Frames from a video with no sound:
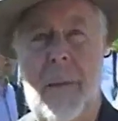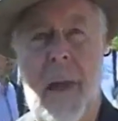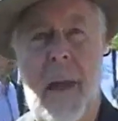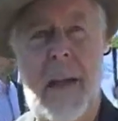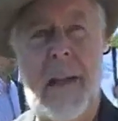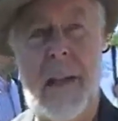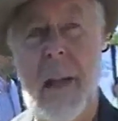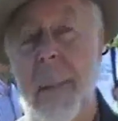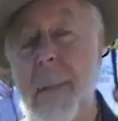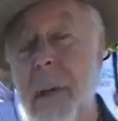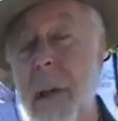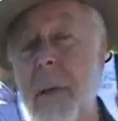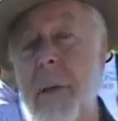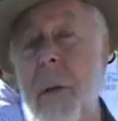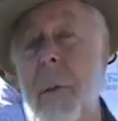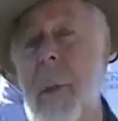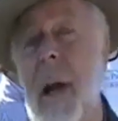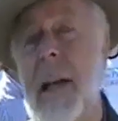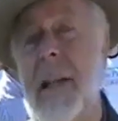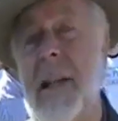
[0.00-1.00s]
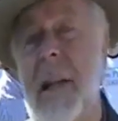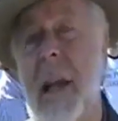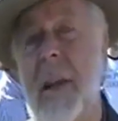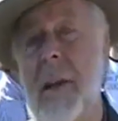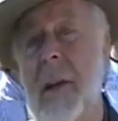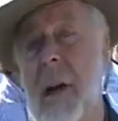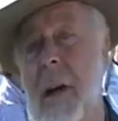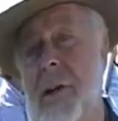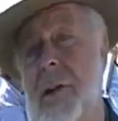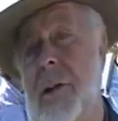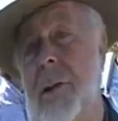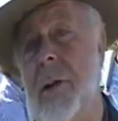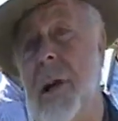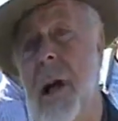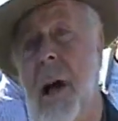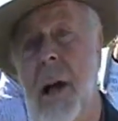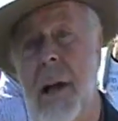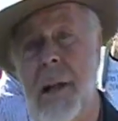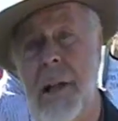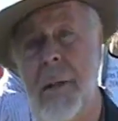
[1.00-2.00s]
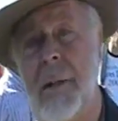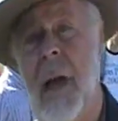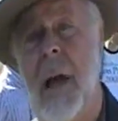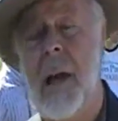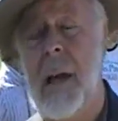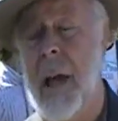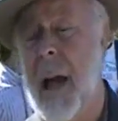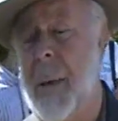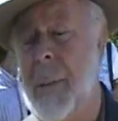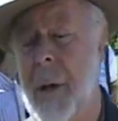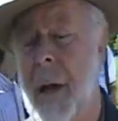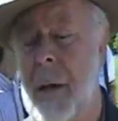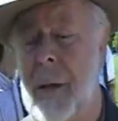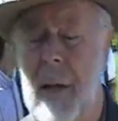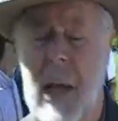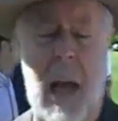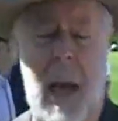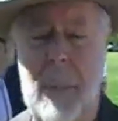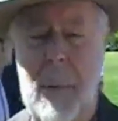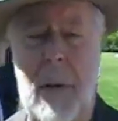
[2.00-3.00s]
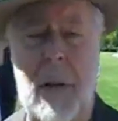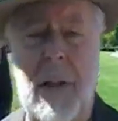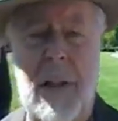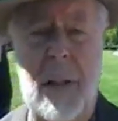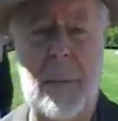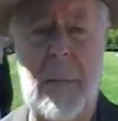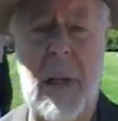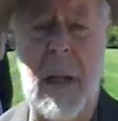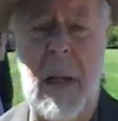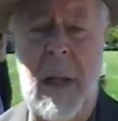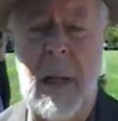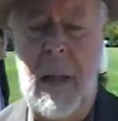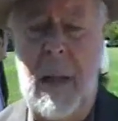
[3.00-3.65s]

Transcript: Except if you might say there are two kinds of capitalism.